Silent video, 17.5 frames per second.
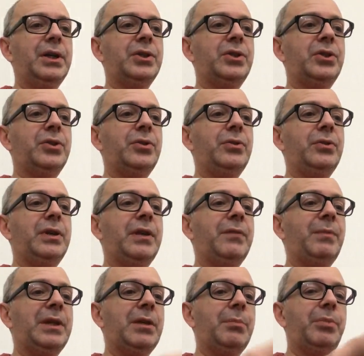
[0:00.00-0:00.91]
to
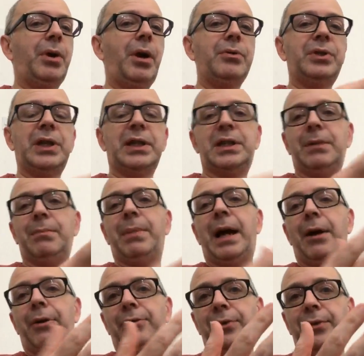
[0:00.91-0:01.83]
give me the processing
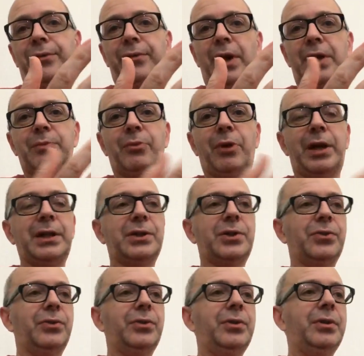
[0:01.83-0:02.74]
power and the frame
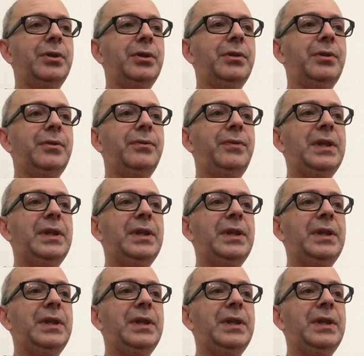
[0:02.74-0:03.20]
rates on the